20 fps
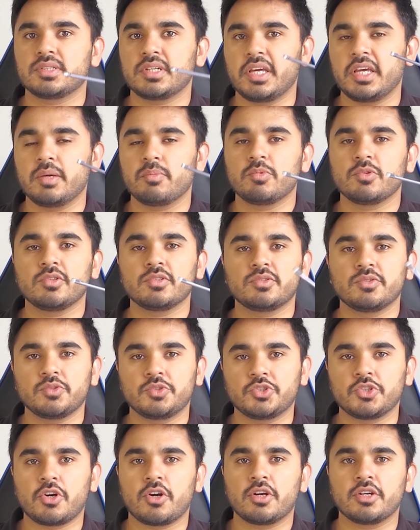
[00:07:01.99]
able to
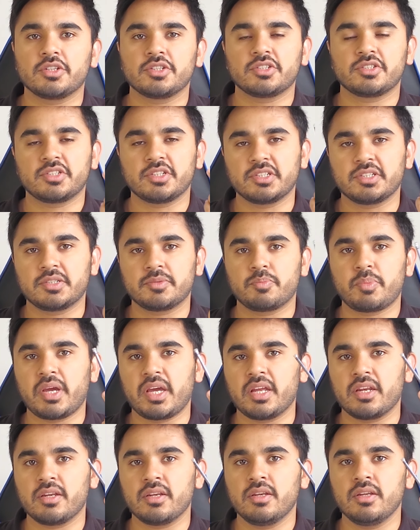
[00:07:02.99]
charge this
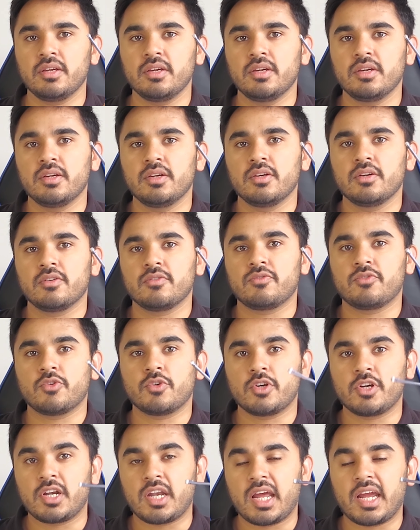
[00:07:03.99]
pen for
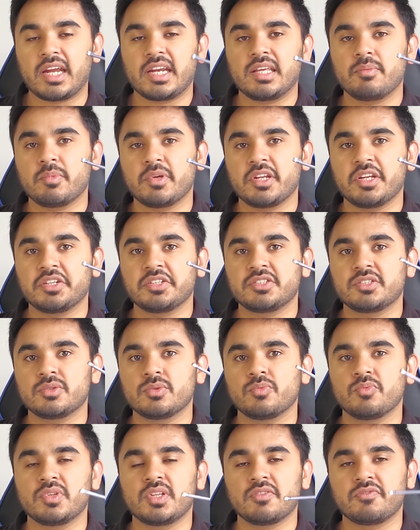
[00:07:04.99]
90 minutes
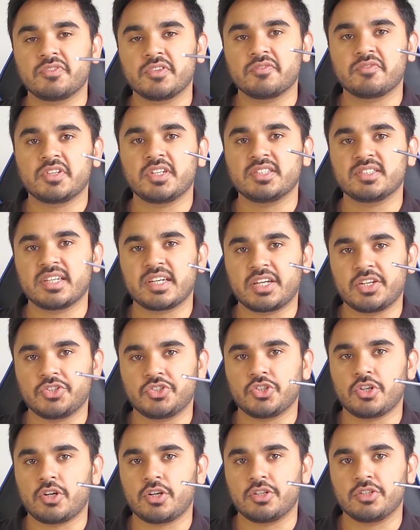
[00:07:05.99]
with a 15-second
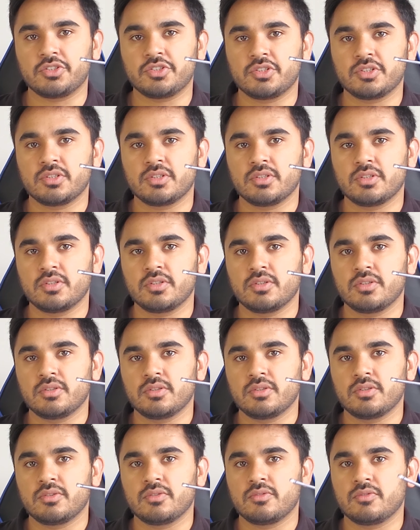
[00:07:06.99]
charge.
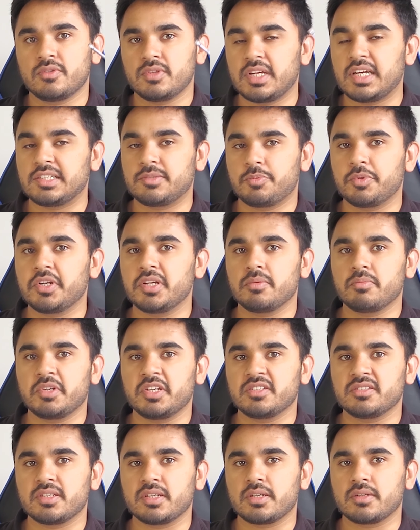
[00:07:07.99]
That's pretty
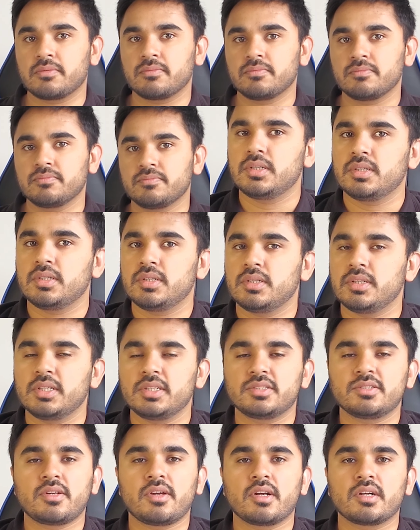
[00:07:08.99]
amazing.
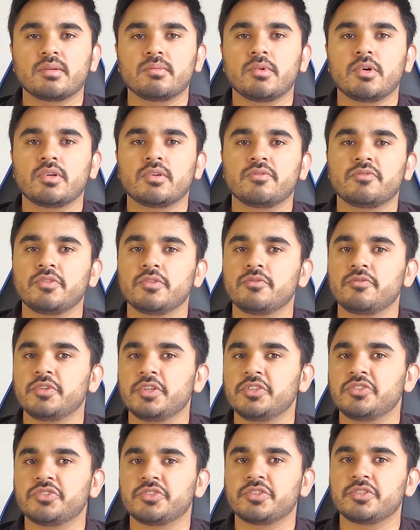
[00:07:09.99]
Let's talk about a few
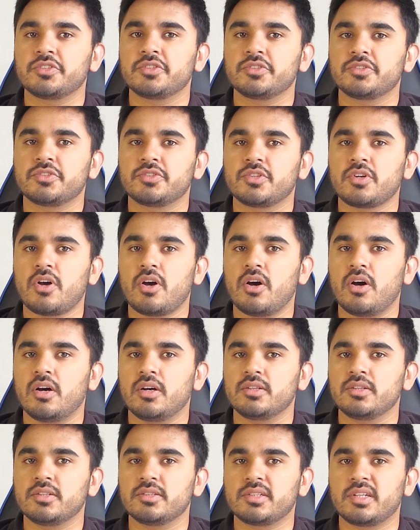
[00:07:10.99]
features on
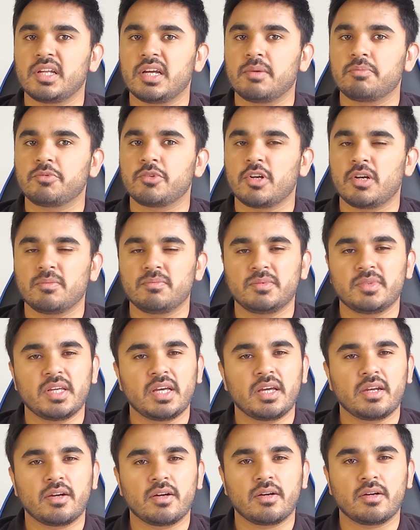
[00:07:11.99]
this laptop
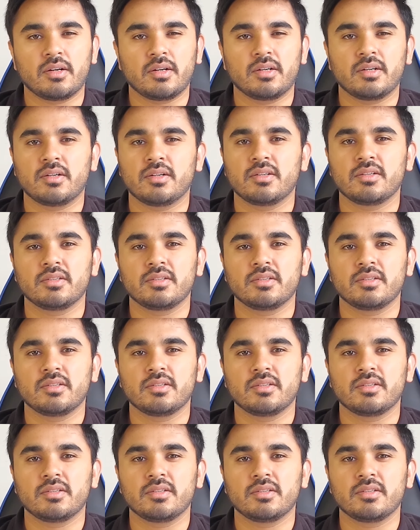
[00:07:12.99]
that are